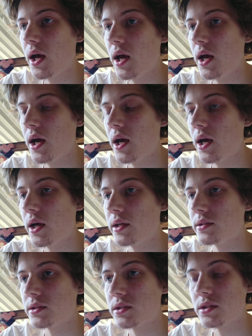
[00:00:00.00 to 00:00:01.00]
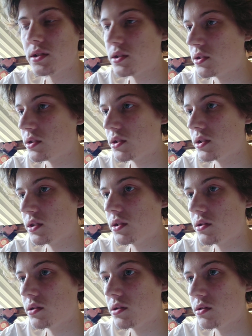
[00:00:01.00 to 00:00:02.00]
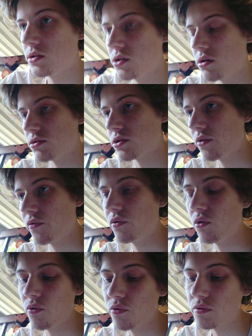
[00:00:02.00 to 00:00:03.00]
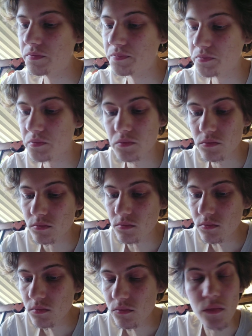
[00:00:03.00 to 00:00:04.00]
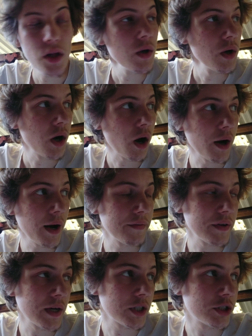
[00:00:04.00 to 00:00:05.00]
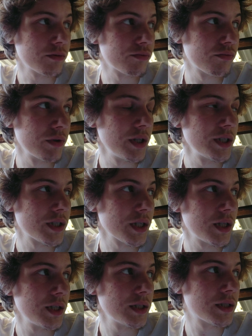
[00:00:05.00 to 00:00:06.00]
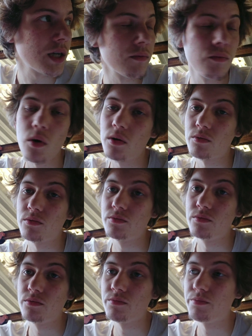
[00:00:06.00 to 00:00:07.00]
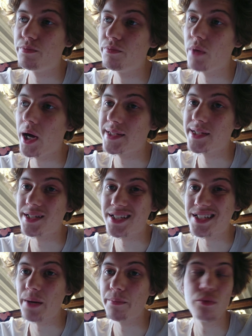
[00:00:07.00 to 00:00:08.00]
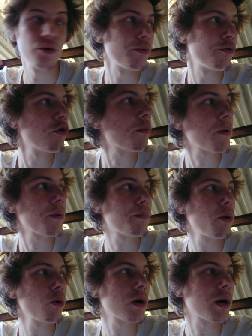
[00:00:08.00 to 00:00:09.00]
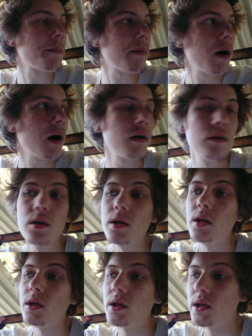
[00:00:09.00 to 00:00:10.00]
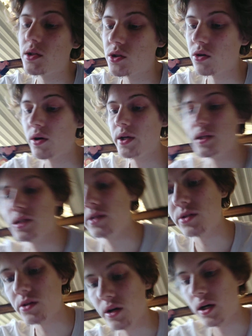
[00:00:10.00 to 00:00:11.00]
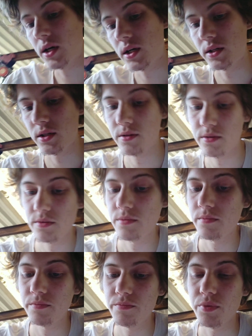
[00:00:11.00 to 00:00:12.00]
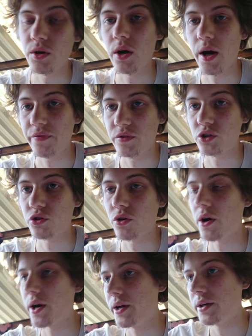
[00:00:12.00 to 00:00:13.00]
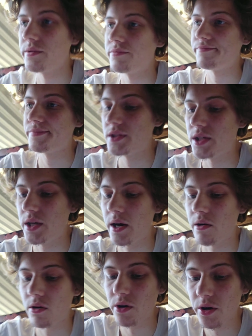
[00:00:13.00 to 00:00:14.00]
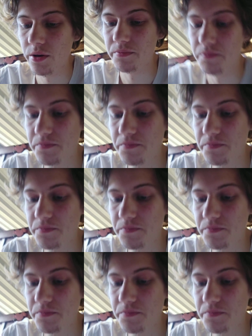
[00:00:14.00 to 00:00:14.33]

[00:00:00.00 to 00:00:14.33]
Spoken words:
and so on and so forth. I haven't actually realistically done one, as in assembled it before, but I pulled it apart. It's not easy, it's not hard, but I have to try and see how I go.